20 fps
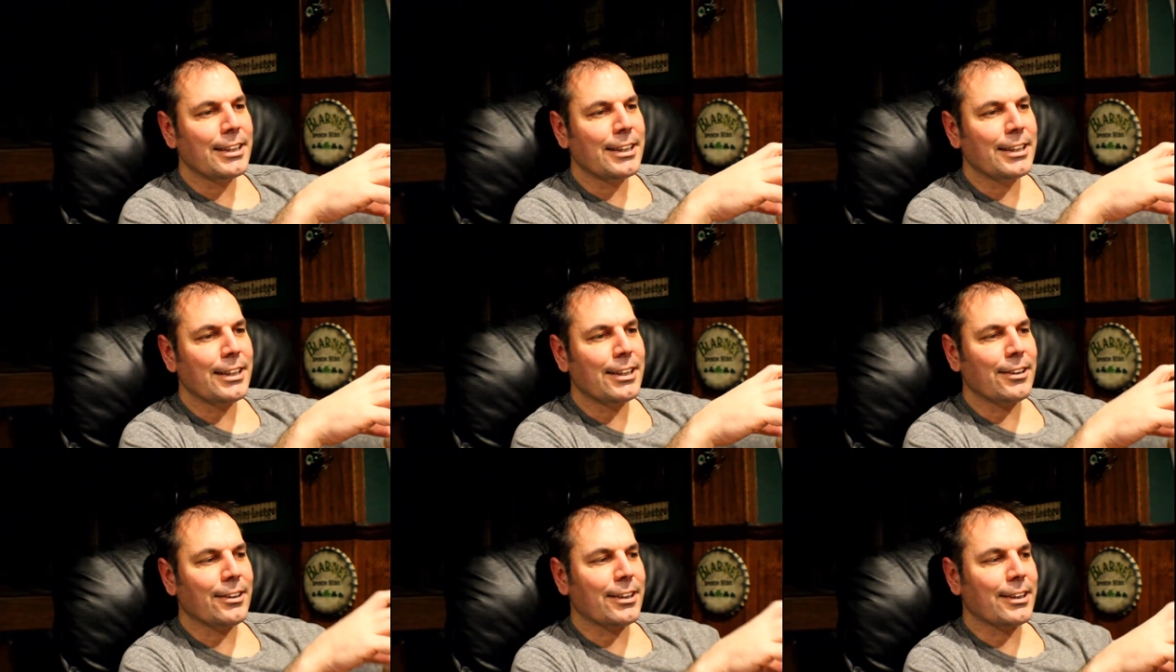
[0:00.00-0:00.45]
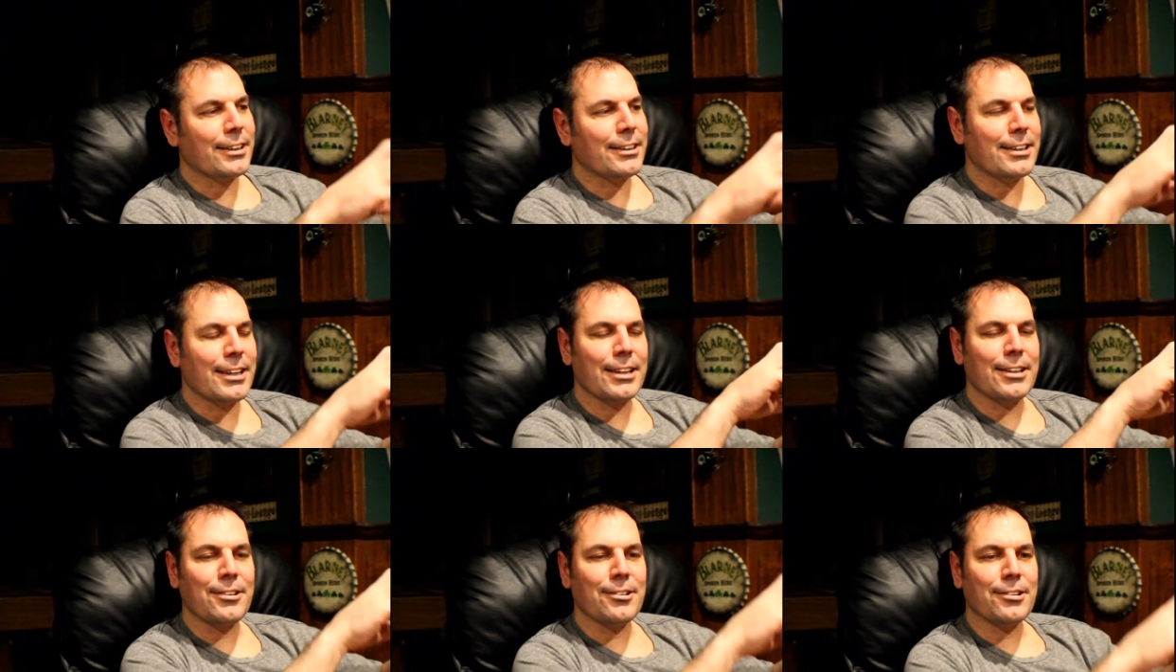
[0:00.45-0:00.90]
you know like
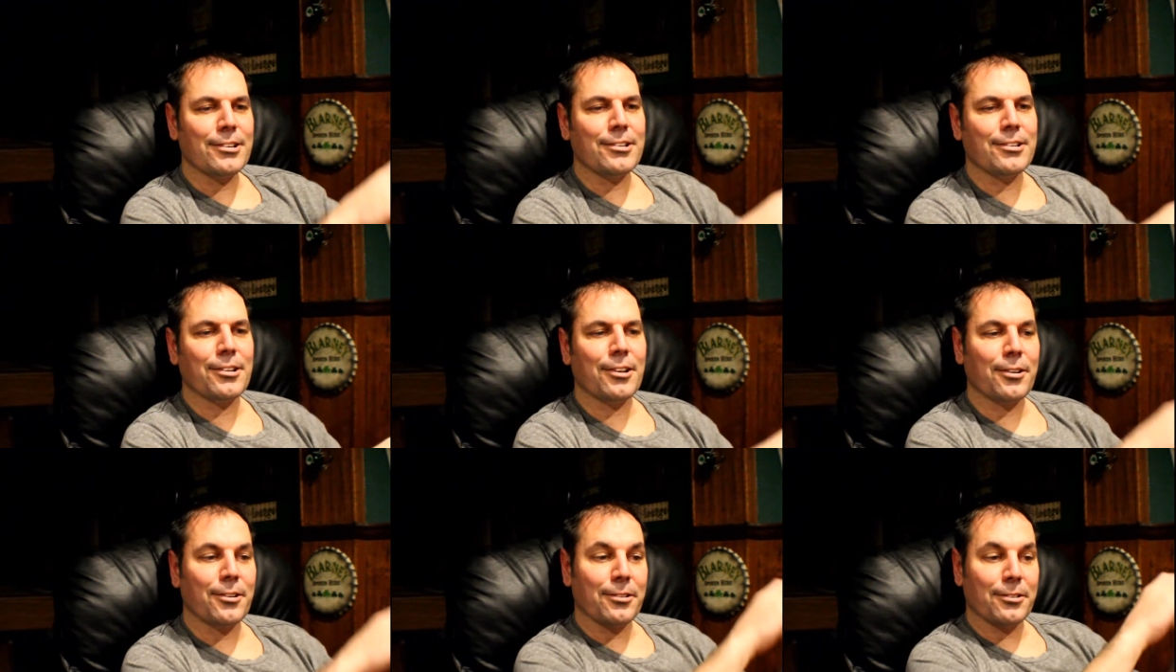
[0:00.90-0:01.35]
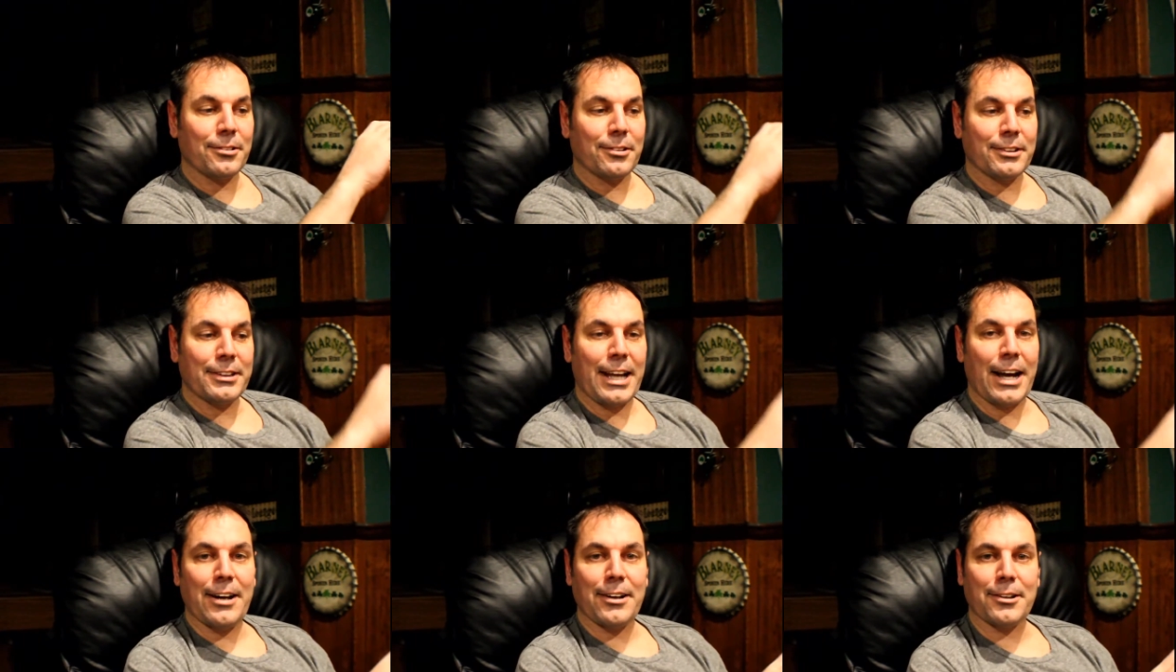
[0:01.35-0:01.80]
they usually show
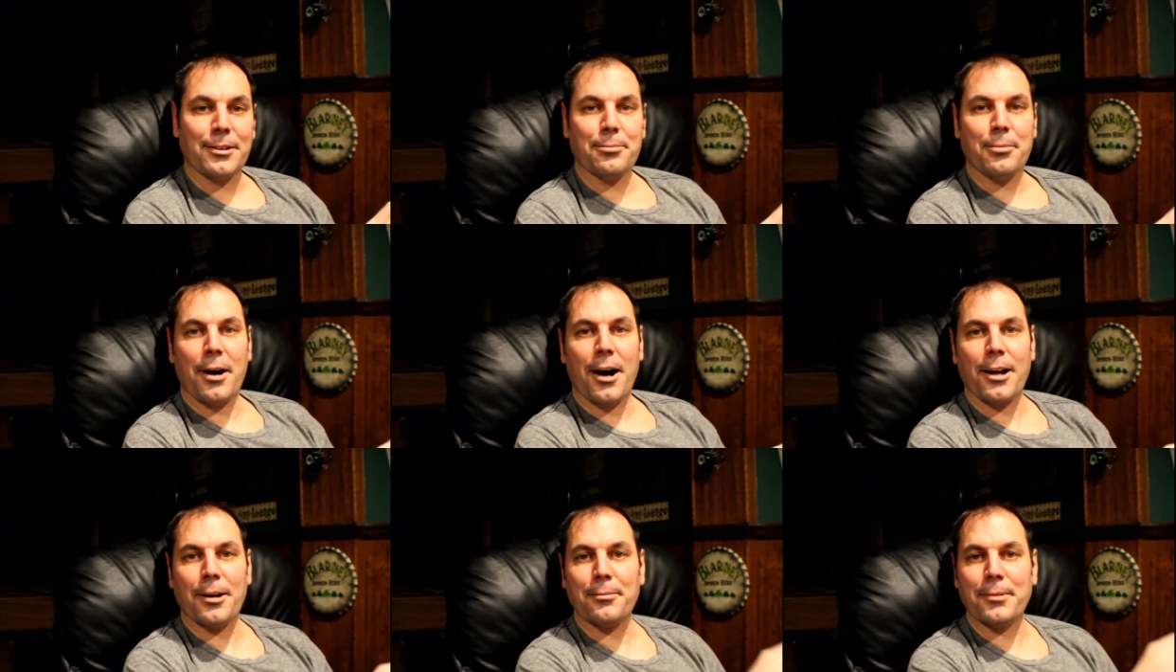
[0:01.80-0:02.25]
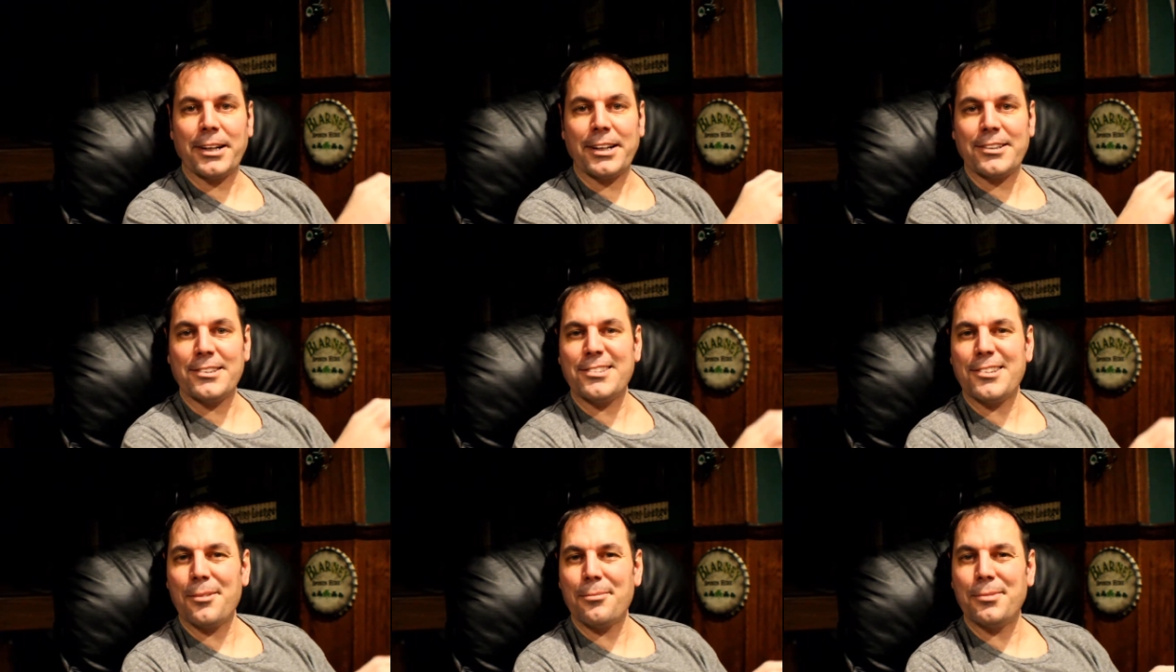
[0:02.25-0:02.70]
down at the bottom like
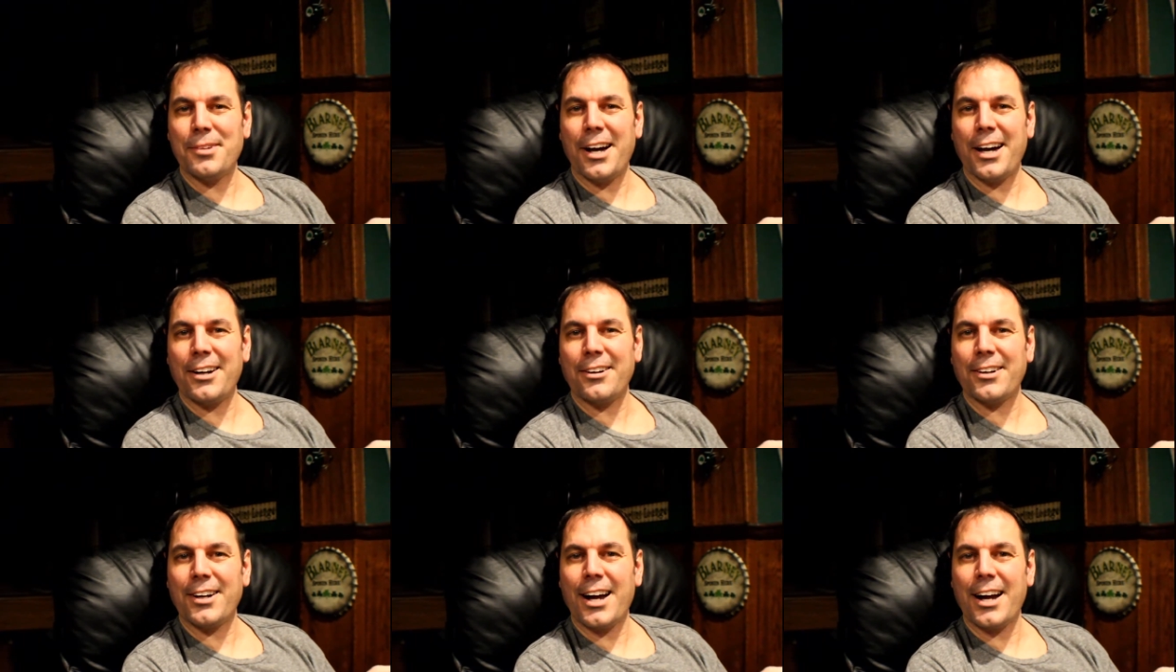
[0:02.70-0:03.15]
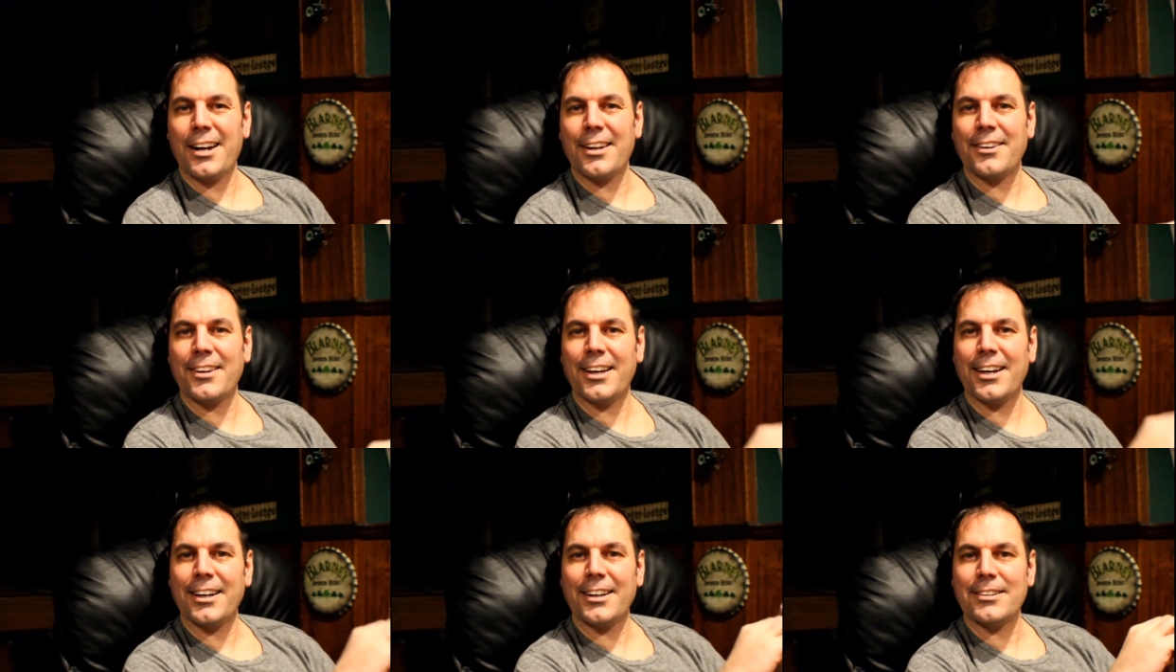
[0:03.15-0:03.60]
a subtitle kind
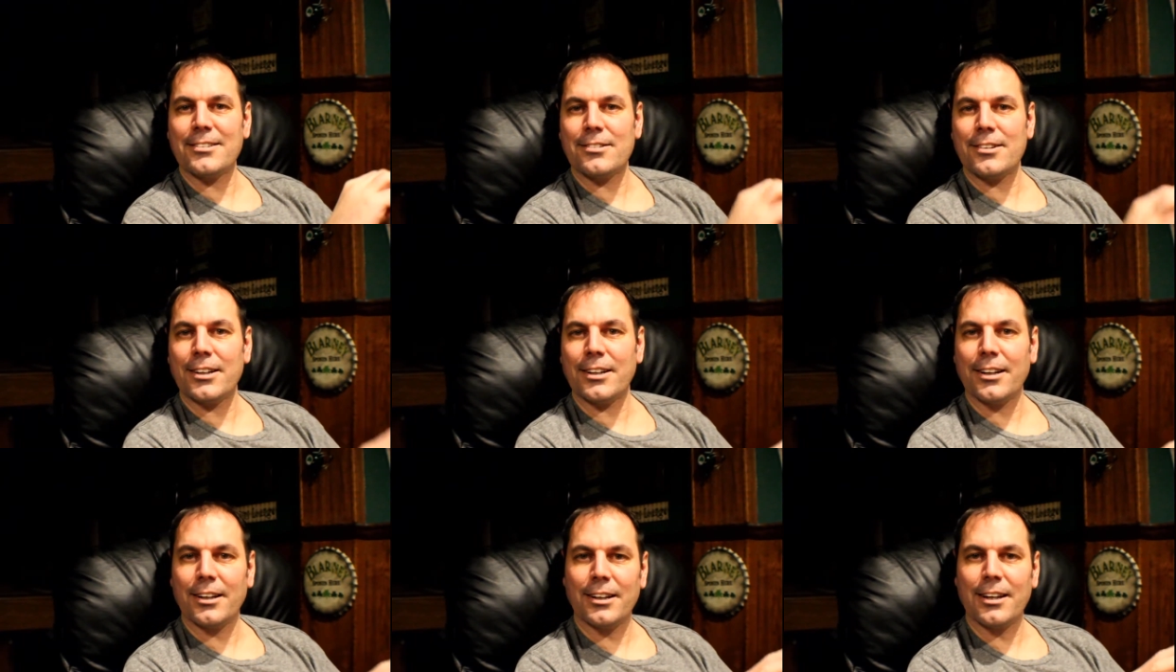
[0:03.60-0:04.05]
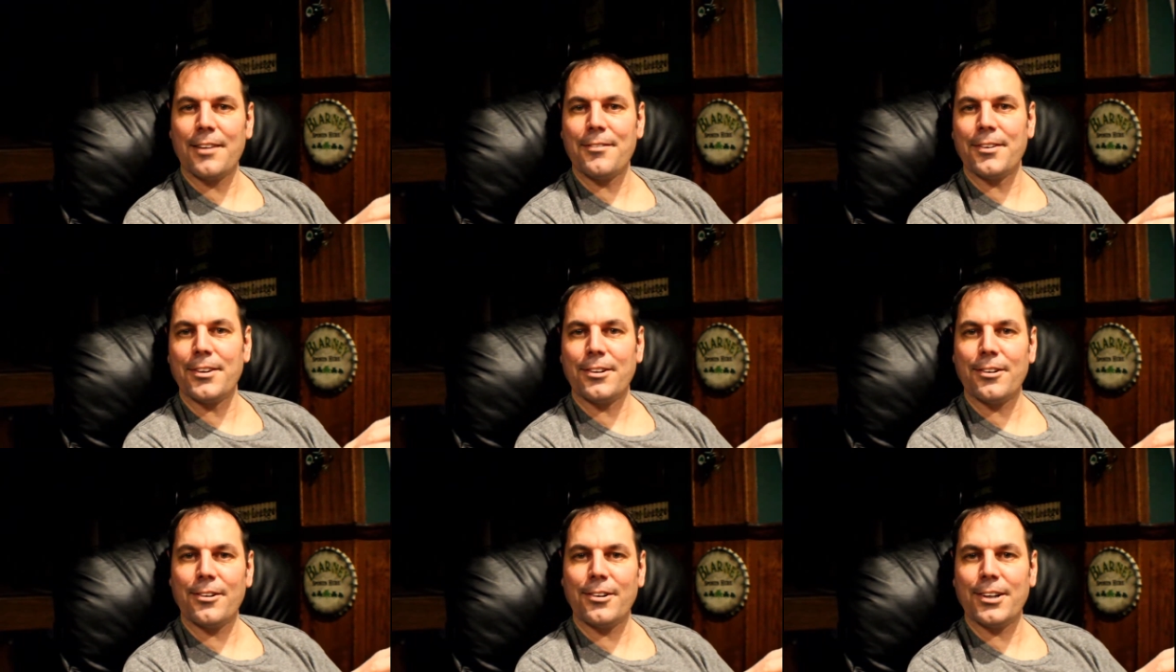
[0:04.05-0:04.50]
of thing it's like
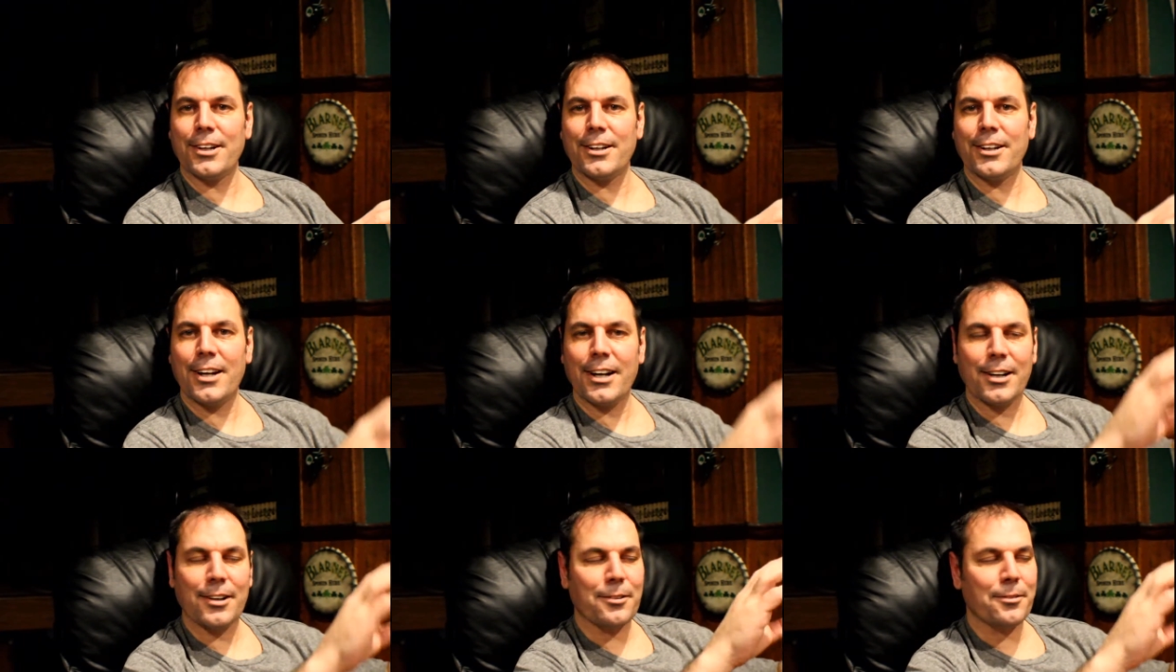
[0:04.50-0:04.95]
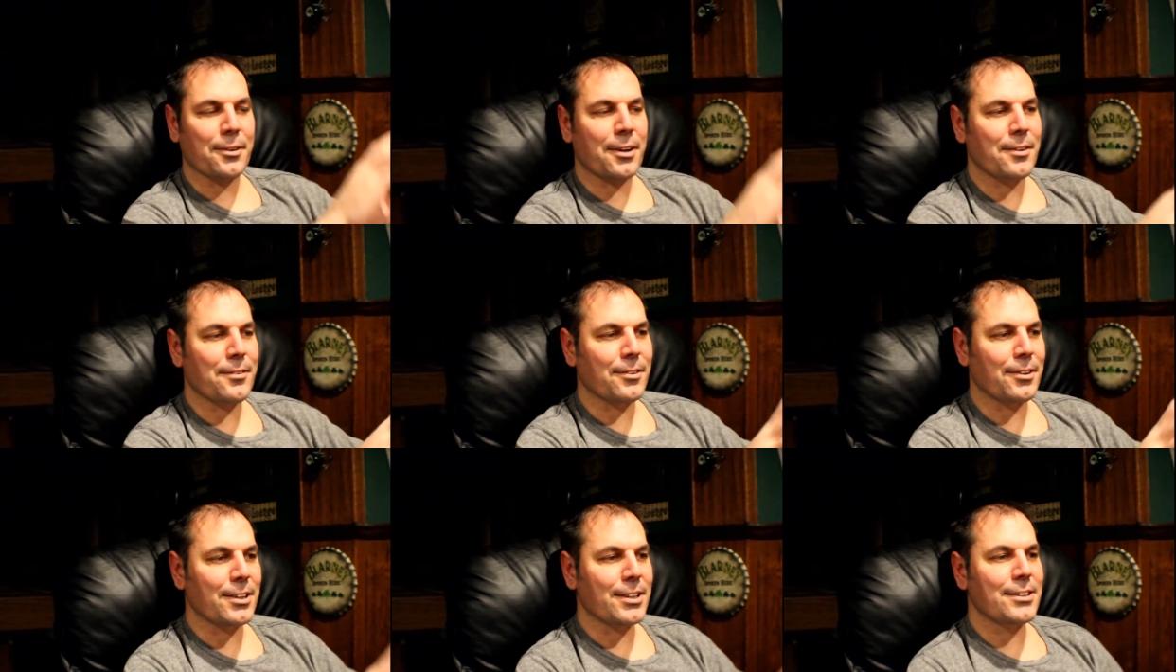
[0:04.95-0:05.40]
11.30 at night or
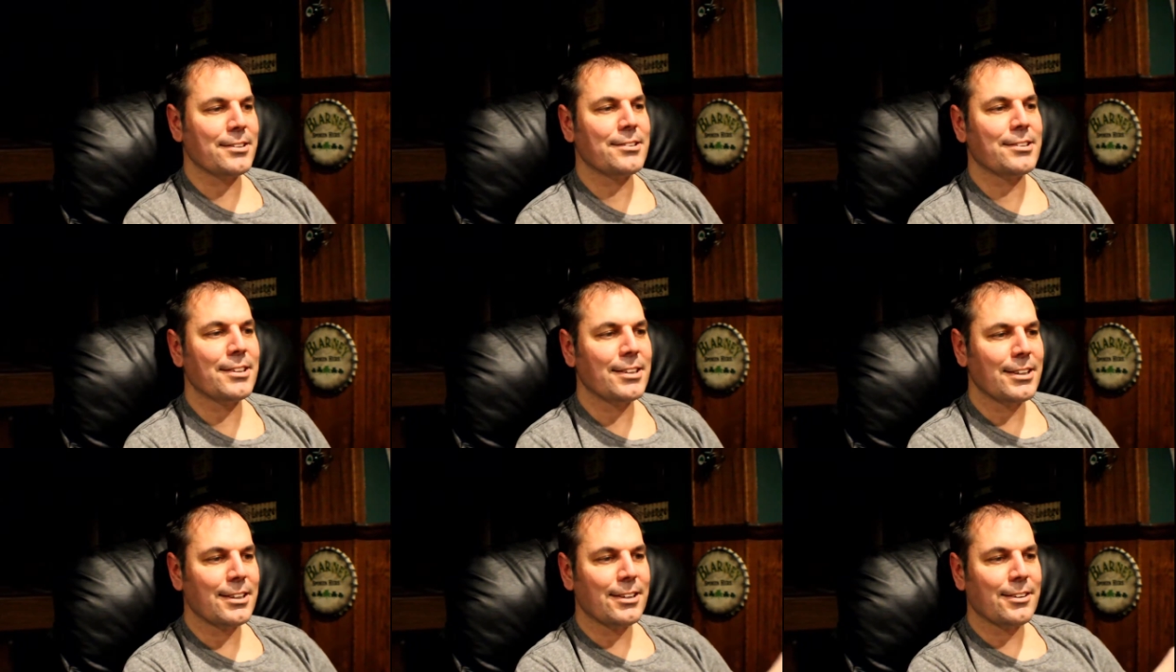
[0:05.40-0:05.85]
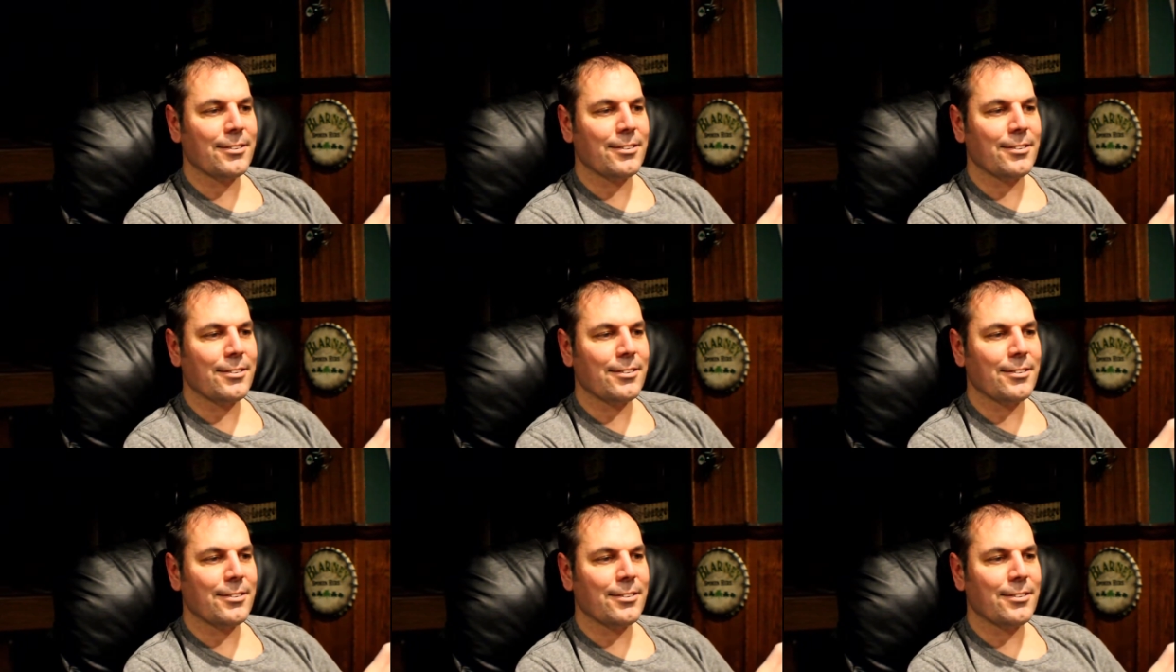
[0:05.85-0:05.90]
whatever it is